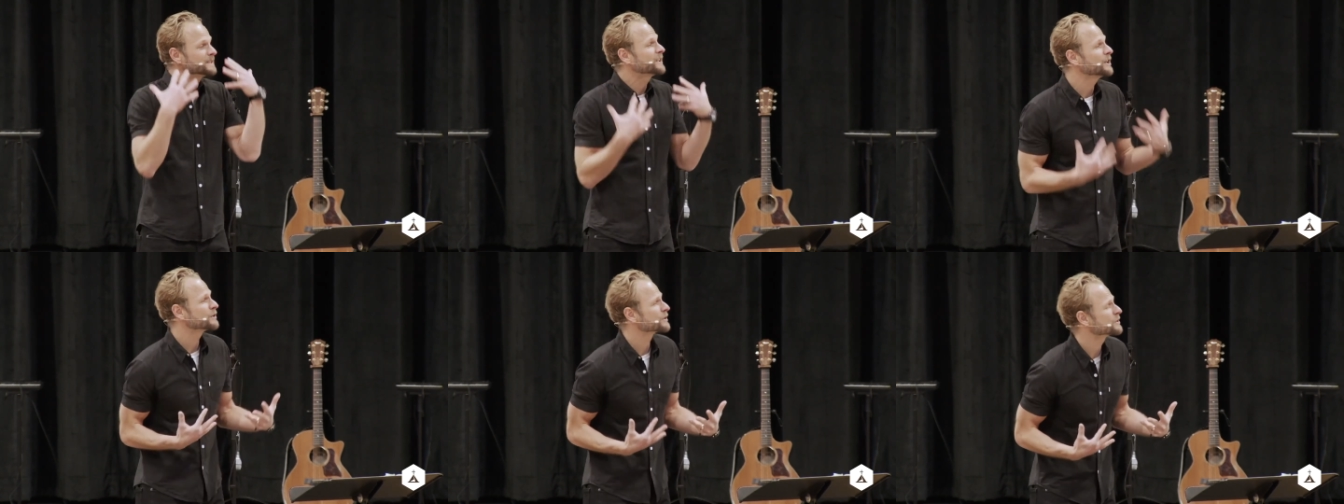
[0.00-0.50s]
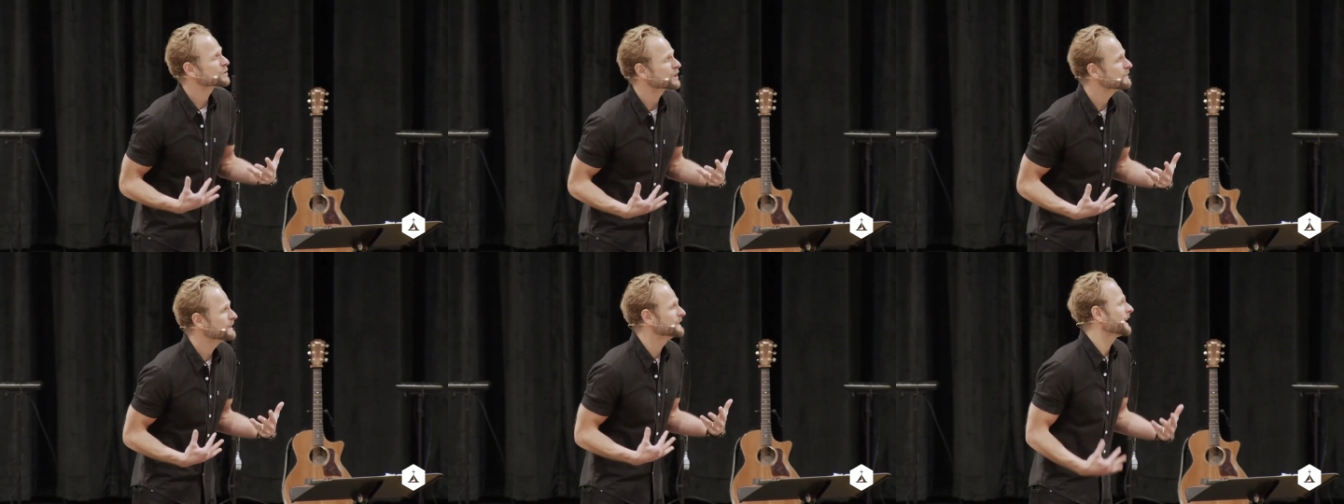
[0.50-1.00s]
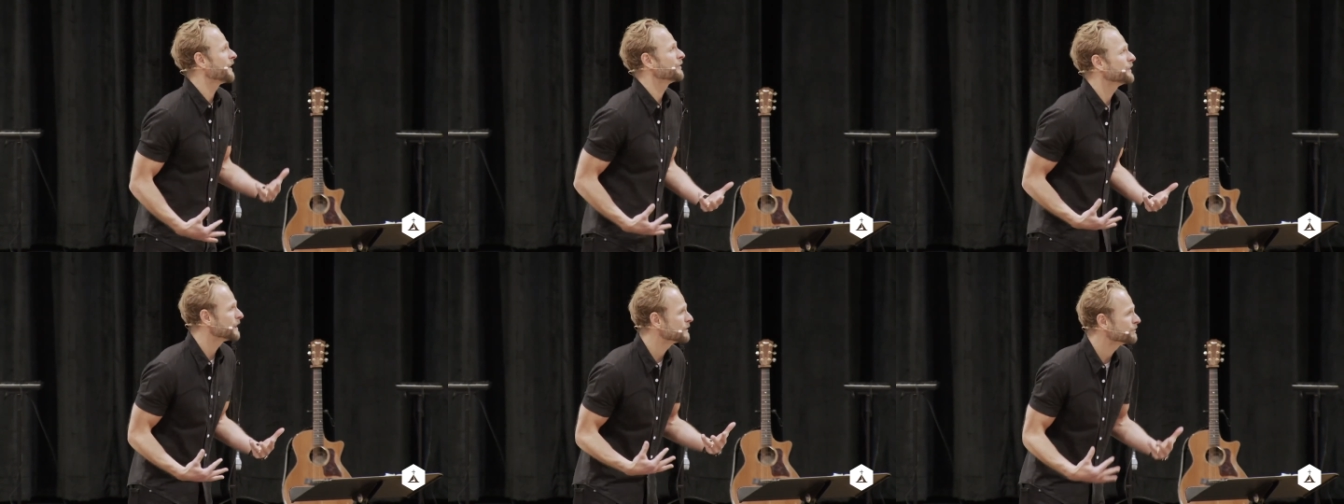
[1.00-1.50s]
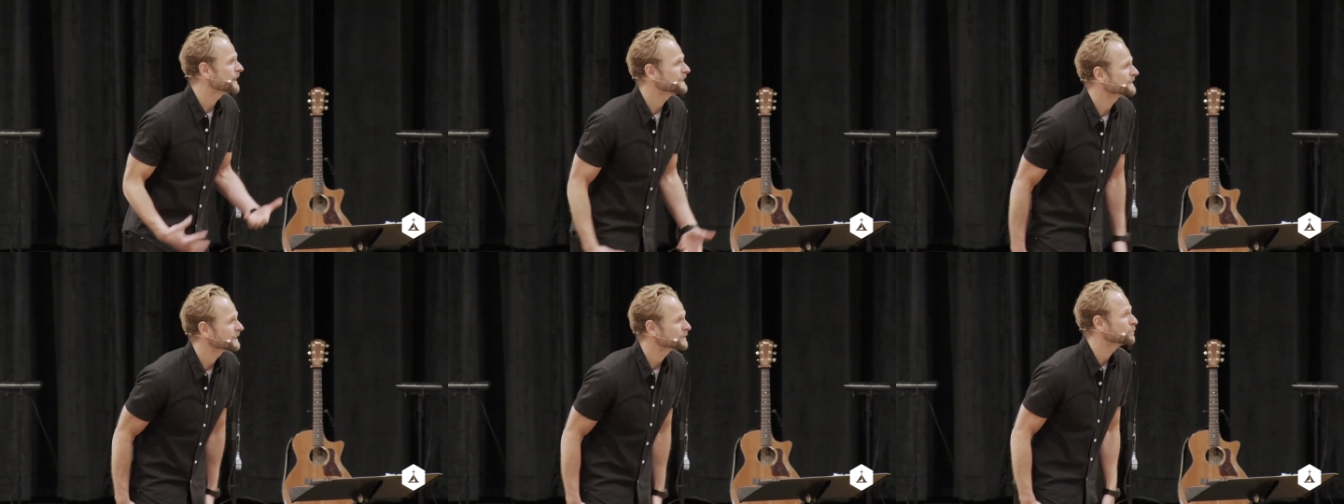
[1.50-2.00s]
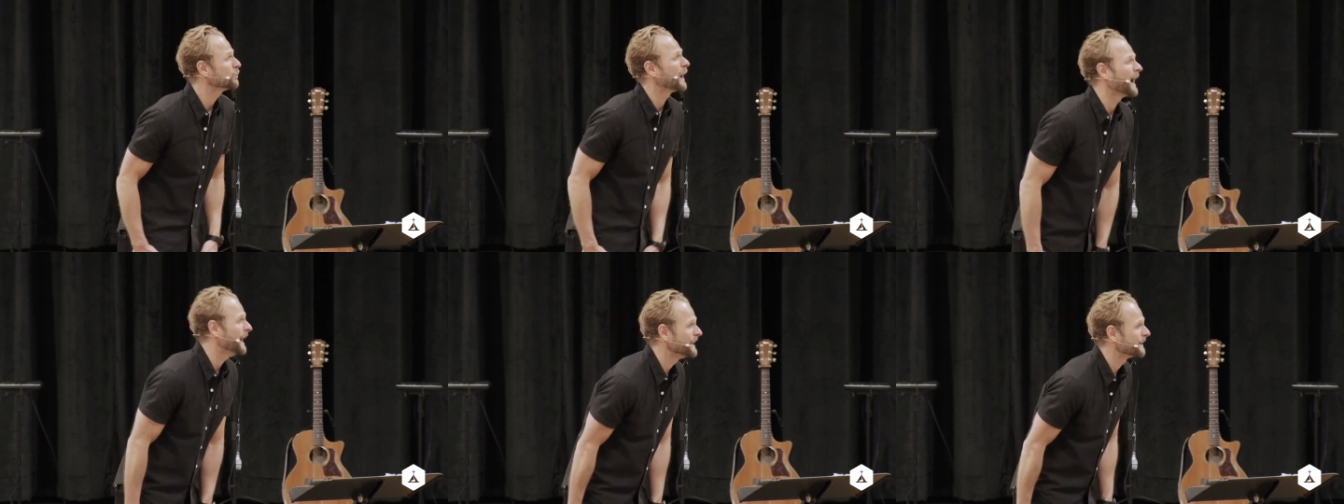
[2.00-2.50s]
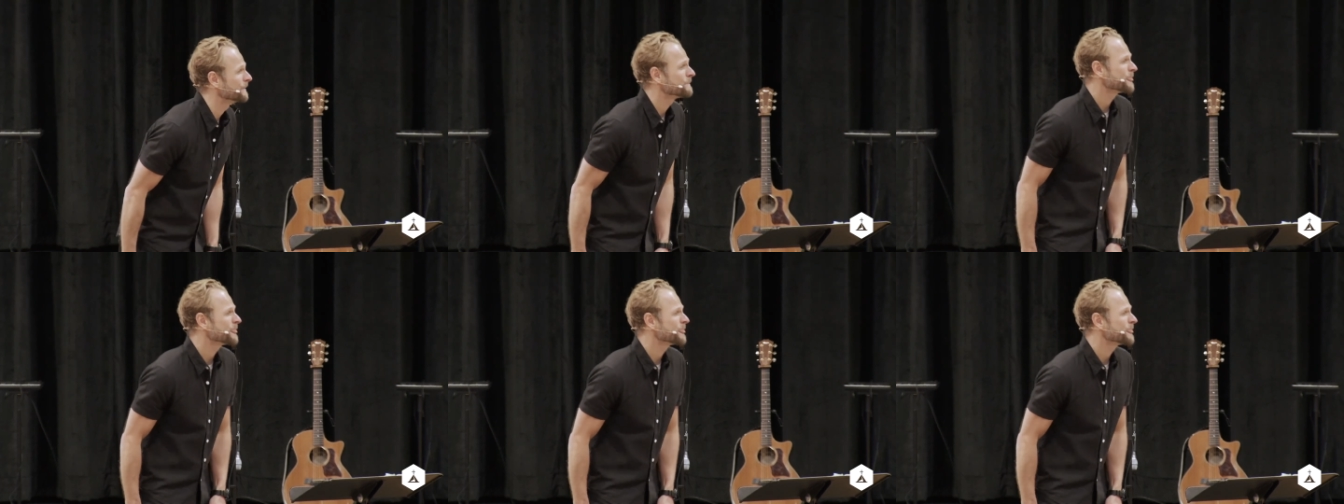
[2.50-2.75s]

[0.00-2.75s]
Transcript: tears are streaming down their faces. Why?